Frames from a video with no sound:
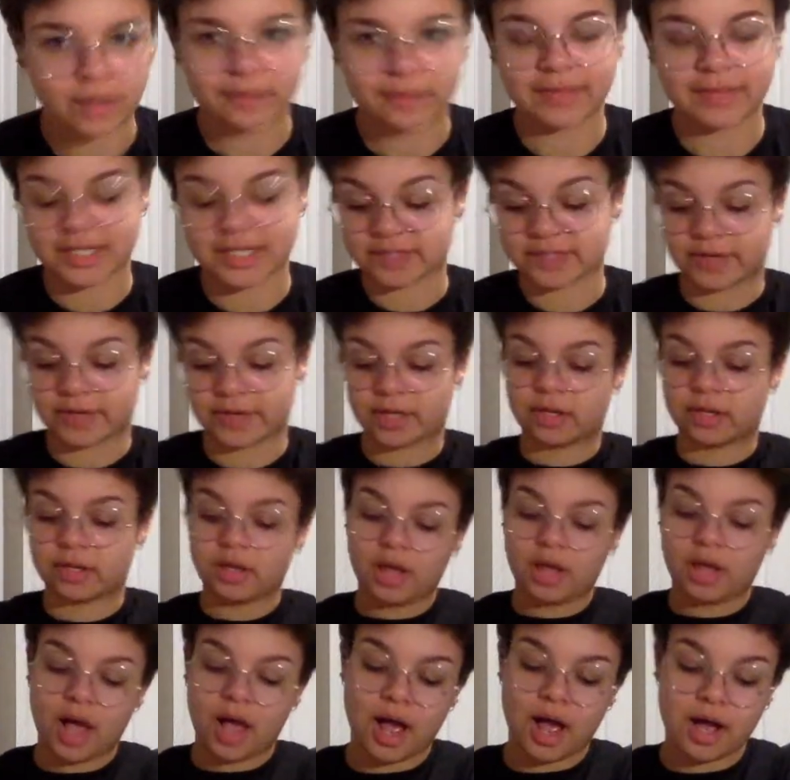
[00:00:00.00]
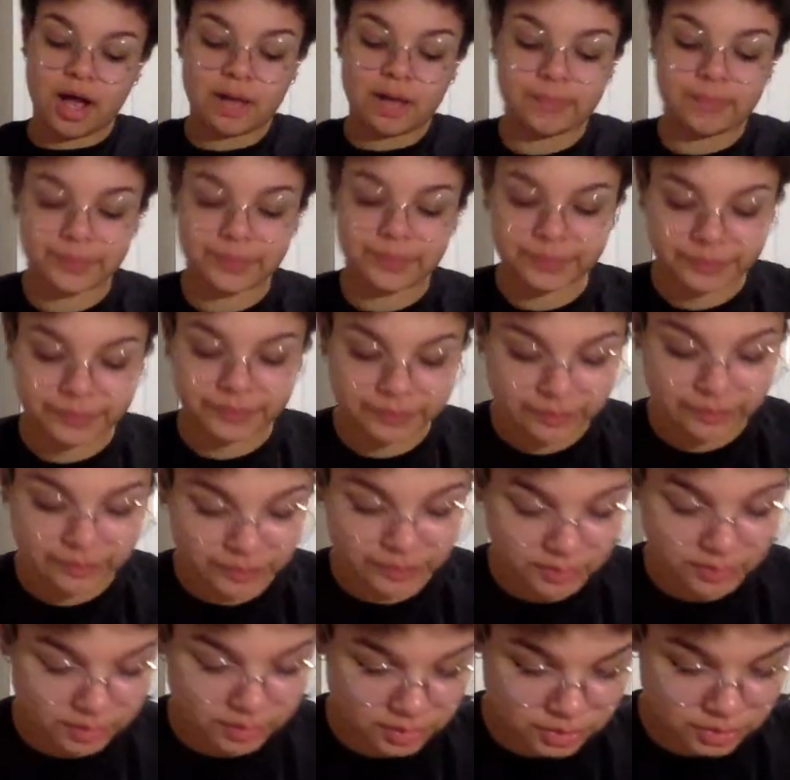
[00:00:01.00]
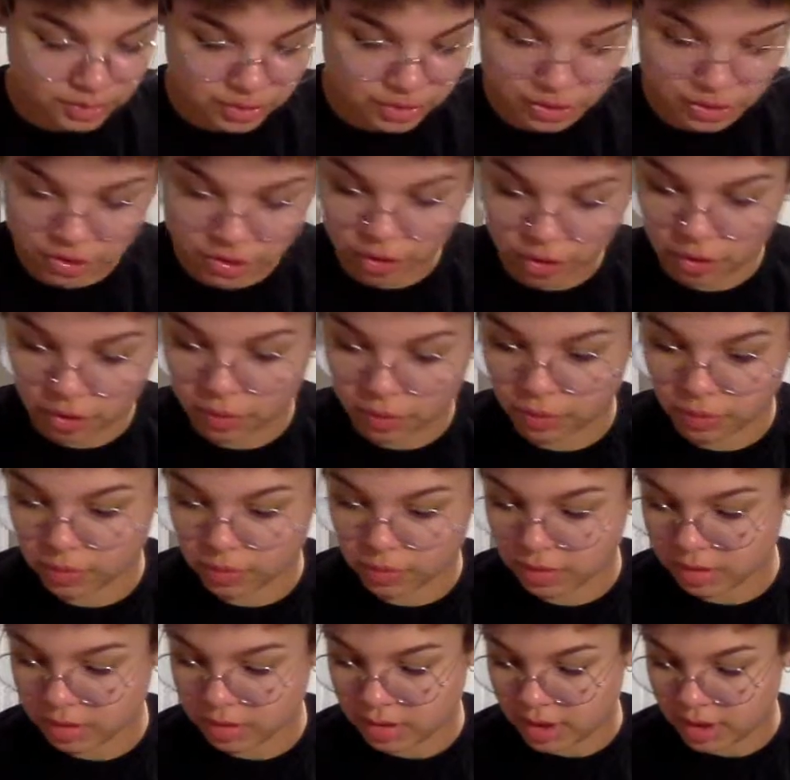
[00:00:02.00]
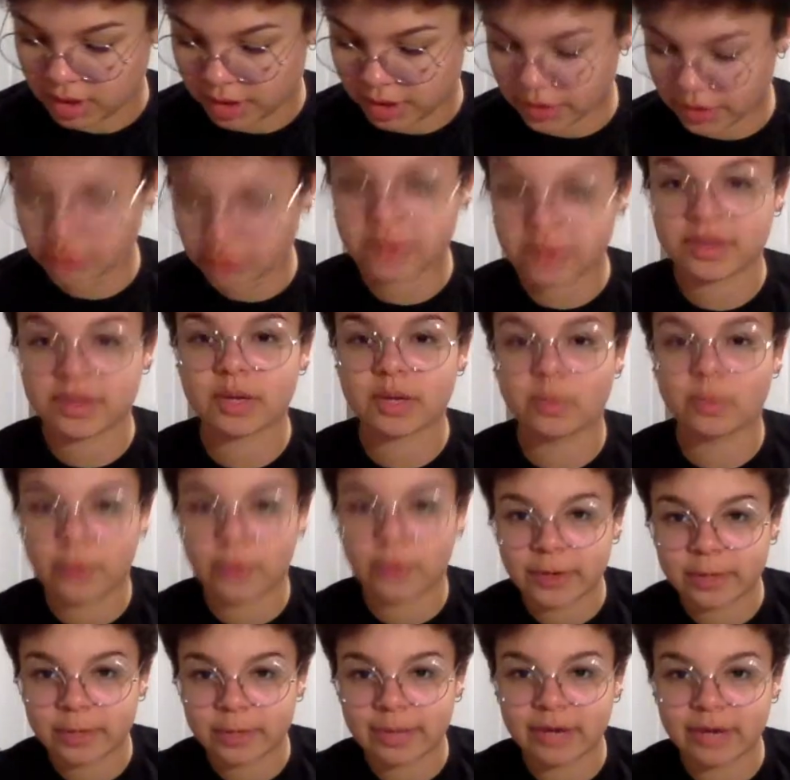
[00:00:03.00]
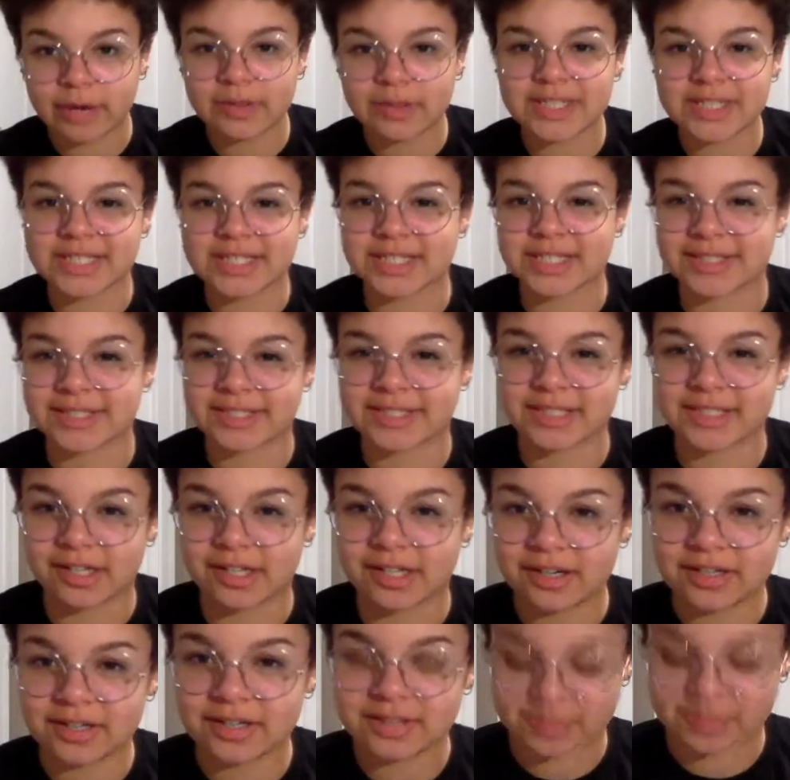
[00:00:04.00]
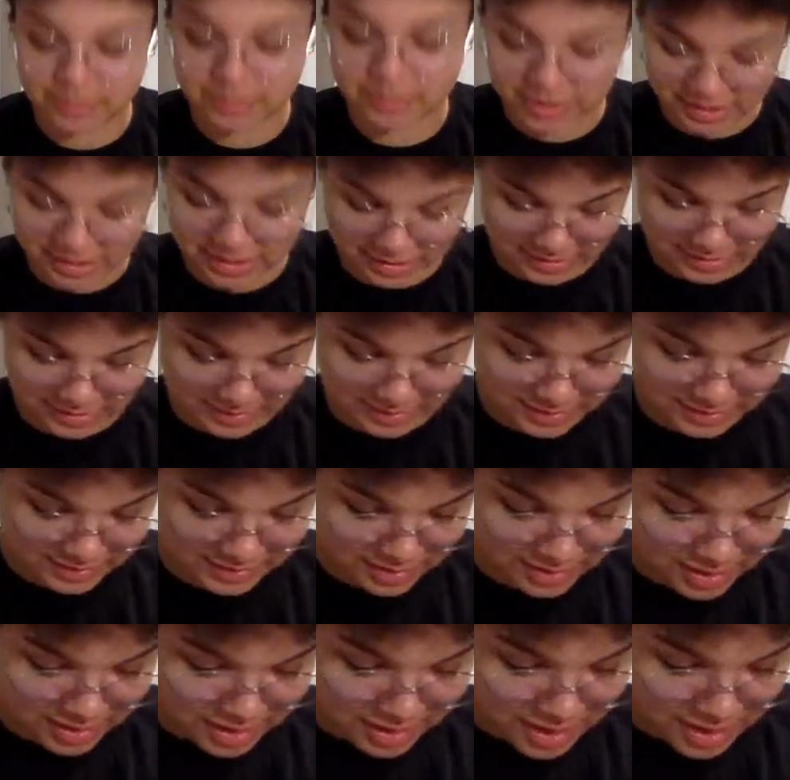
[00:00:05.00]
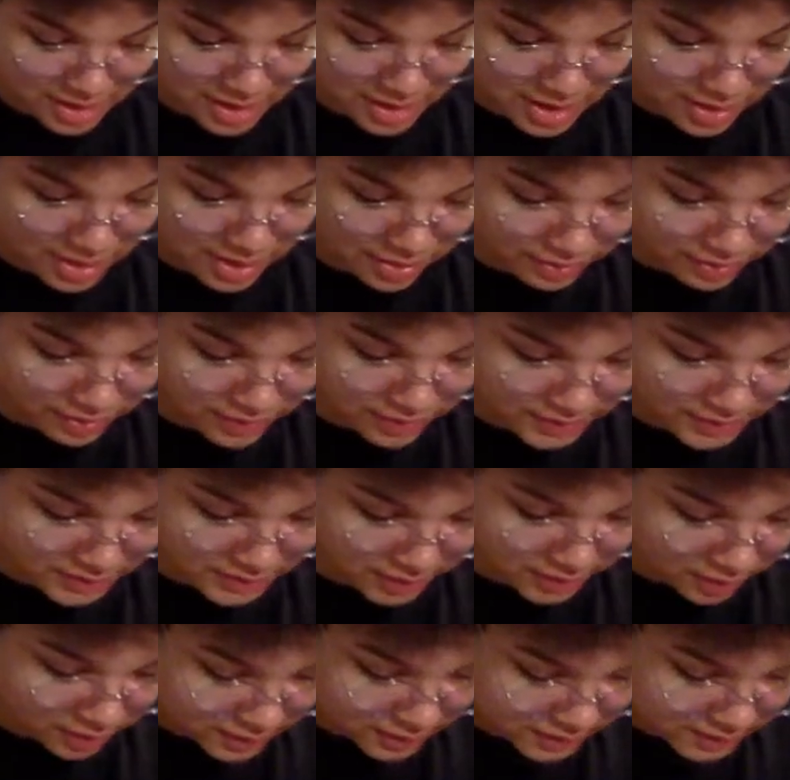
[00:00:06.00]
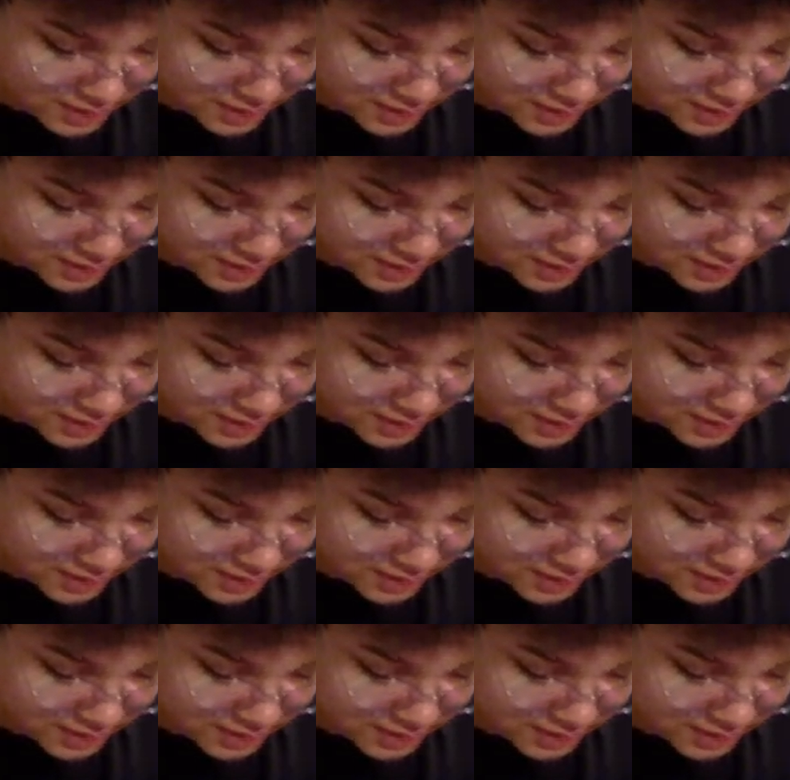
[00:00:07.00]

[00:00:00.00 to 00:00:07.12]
That's fine. Um, so the only thing I'm worried about is the socks because the socks